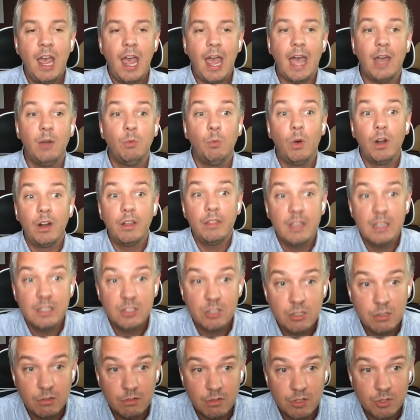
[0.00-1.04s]
And what do these
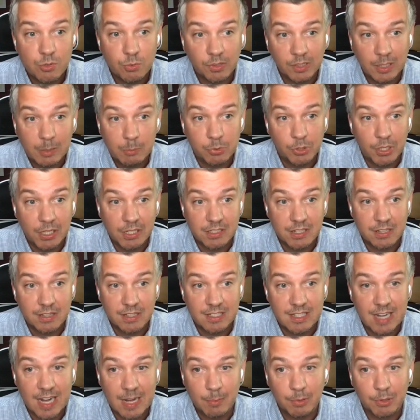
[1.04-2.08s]
students really bring to the
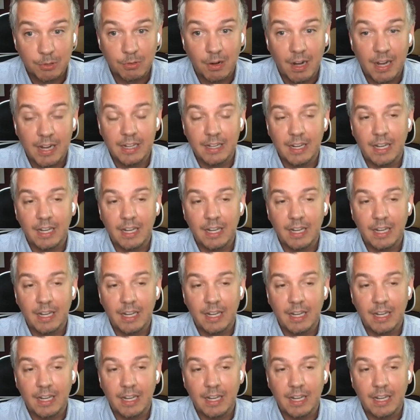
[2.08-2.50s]
table, right?